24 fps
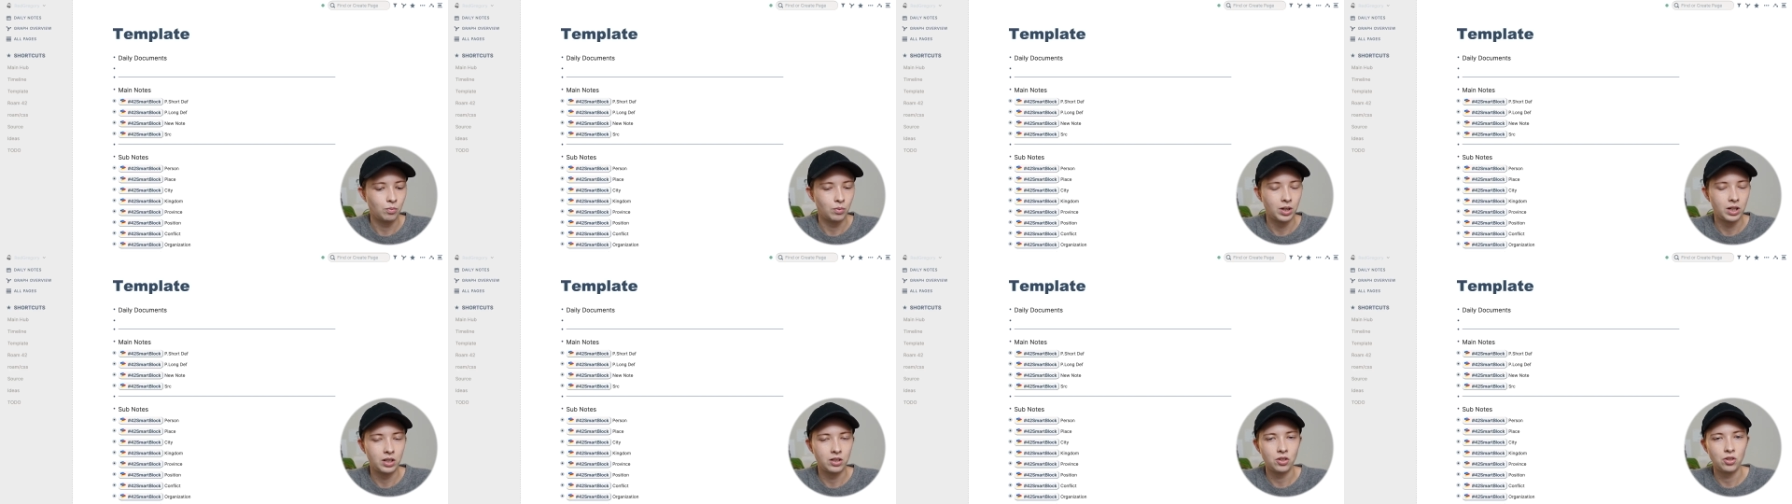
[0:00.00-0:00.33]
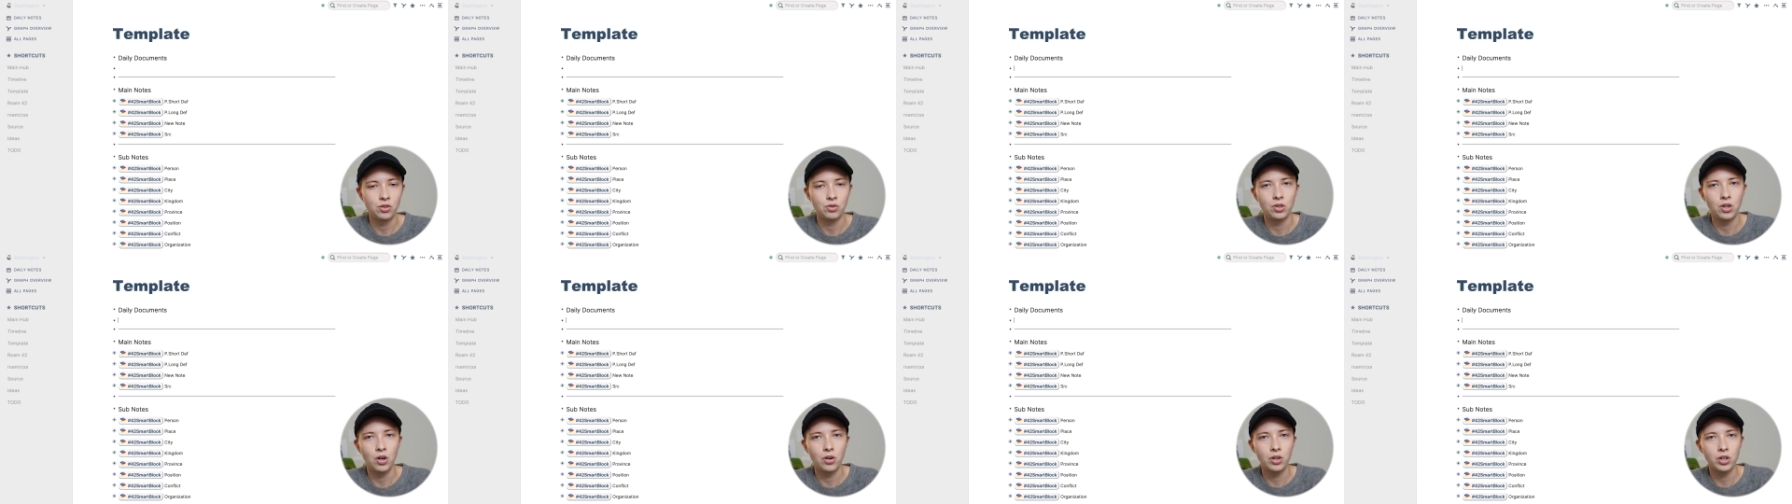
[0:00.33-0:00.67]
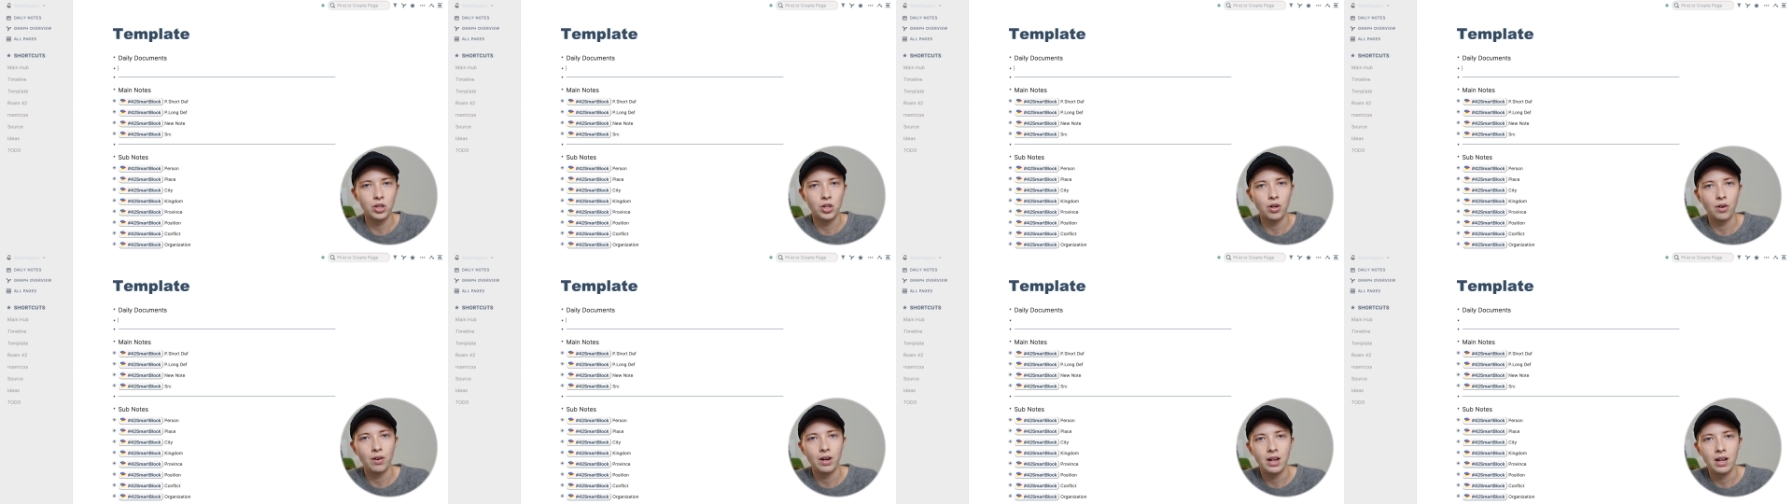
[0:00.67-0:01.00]
When you go to
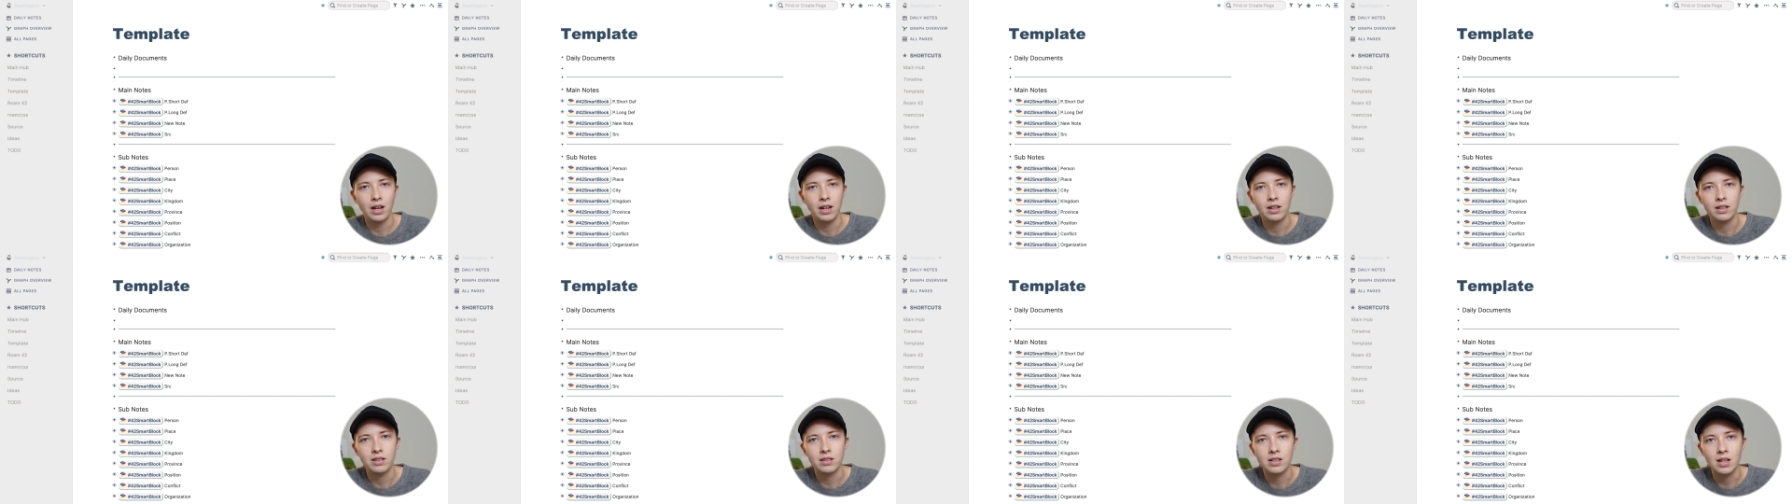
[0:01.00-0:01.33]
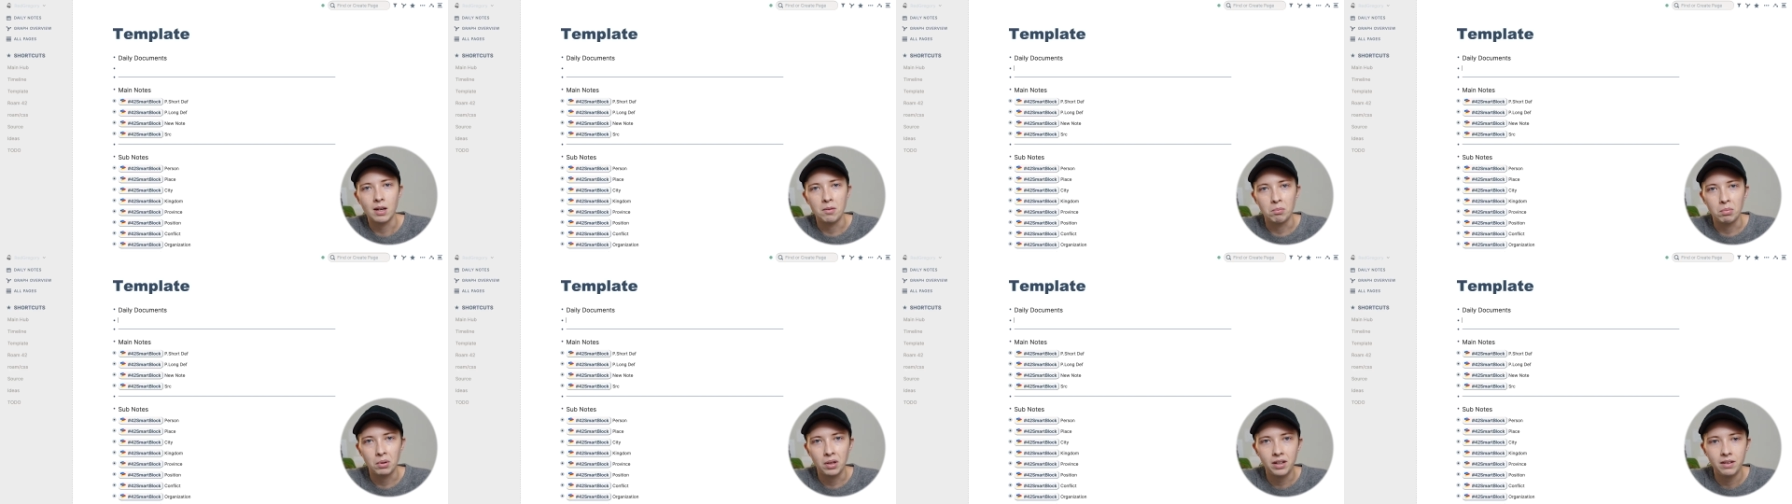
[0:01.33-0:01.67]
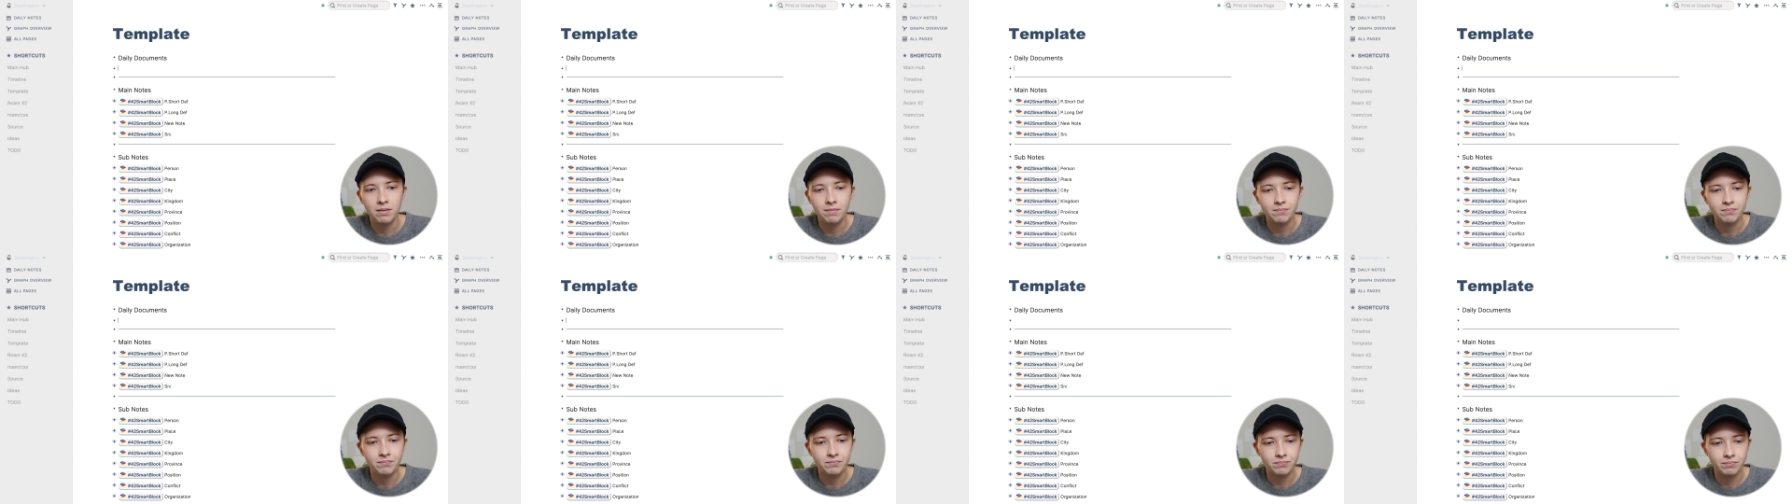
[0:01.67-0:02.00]
create a
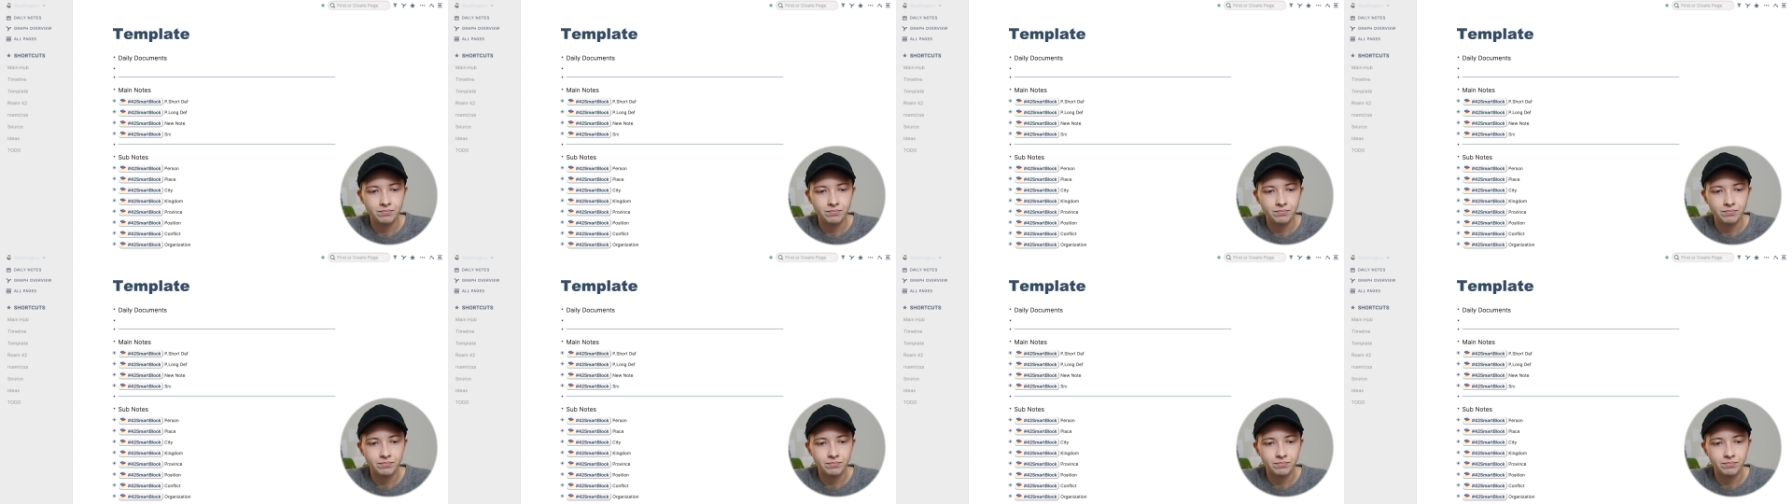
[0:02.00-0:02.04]
template,